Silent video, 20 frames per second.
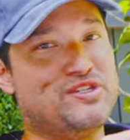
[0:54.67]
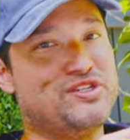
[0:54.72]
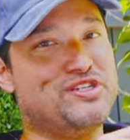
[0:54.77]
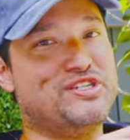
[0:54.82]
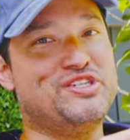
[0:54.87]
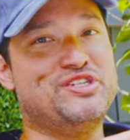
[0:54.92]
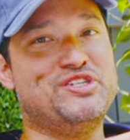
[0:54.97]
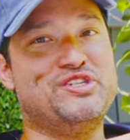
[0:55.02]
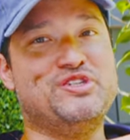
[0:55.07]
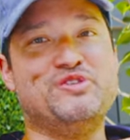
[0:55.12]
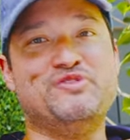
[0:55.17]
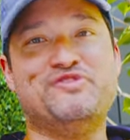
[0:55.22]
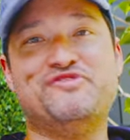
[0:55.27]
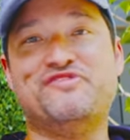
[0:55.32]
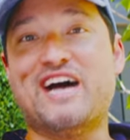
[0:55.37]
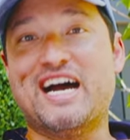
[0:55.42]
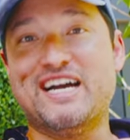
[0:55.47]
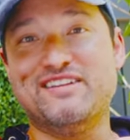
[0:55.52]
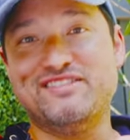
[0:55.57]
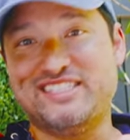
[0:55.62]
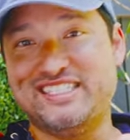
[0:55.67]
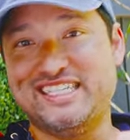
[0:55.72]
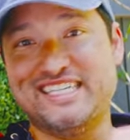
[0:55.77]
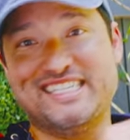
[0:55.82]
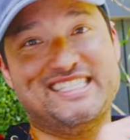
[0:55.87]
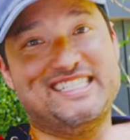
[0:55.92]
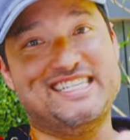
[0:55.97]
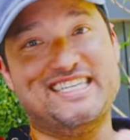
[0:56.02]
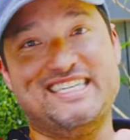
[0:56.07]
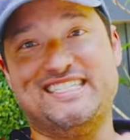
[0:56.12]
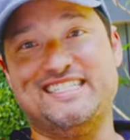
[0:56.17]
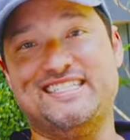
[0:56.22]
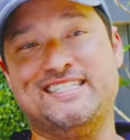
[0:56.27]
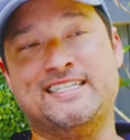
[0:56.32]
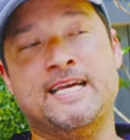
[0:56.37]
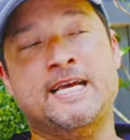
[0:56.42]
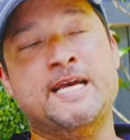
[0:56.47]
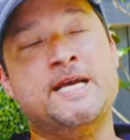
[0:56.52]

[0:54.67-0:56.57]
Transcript: you're gonna shoot five, six scenes,